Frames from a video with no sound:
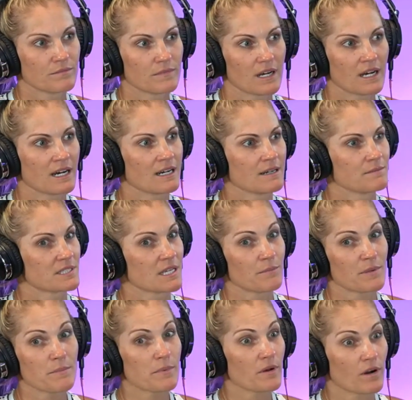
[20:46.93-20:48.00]
Some
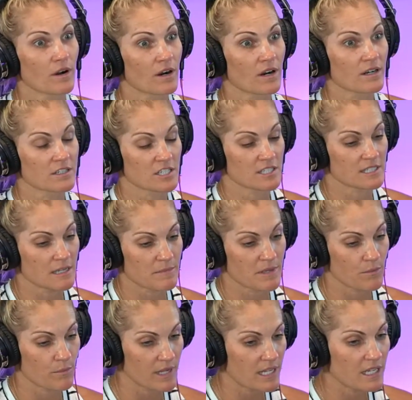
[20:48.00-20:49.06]
people are just, I mean,
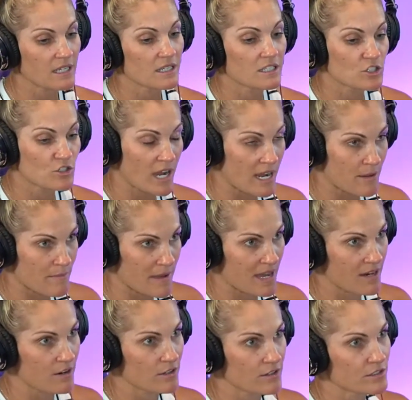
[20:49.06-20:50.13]
we track macros.